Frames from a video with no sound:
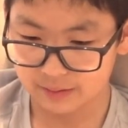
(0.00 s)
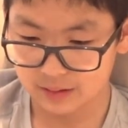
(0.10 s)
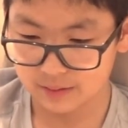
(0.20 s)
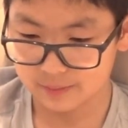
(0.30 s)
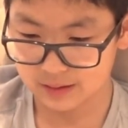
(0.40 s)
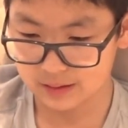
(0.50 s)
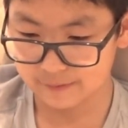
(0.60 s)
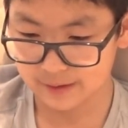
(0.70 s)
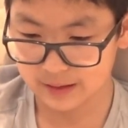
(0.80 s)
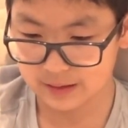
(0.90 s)
quickly. But the
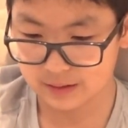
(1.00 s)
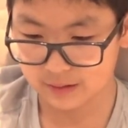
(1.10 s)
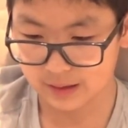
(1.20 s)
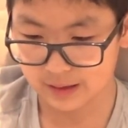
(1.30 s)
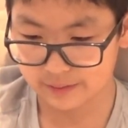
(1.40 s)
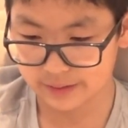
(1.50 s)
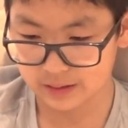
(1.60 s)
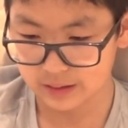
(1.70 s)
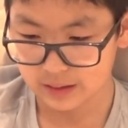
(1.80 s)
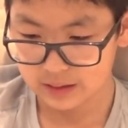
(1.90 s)
Levites did not act them.
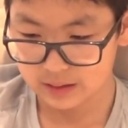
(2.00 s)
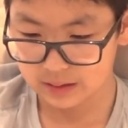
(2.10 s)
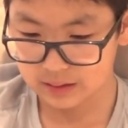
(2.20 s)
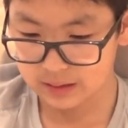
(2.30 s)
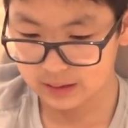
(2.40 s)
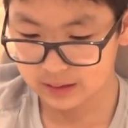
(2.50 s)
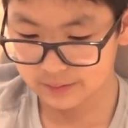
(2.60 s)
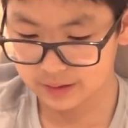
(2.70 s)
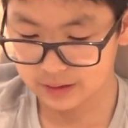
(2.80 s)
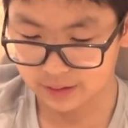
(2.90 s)
So the king
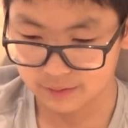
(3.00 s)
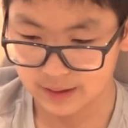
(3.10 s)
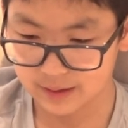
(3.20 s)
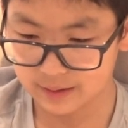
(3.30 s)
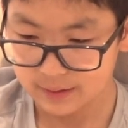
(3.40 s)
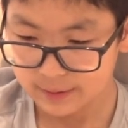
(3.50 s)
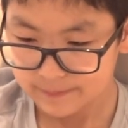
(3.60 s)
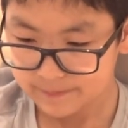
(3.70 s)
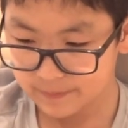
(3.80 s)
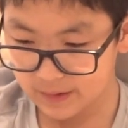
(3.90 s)
summoned Jehoiada
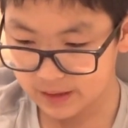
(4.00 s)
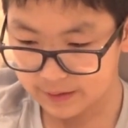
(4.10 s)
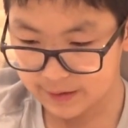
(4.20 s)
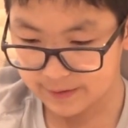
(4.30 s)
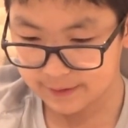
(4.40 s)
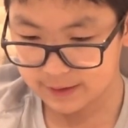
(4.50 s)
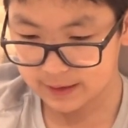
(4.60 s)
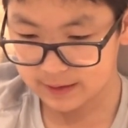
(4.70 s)
and the chief had said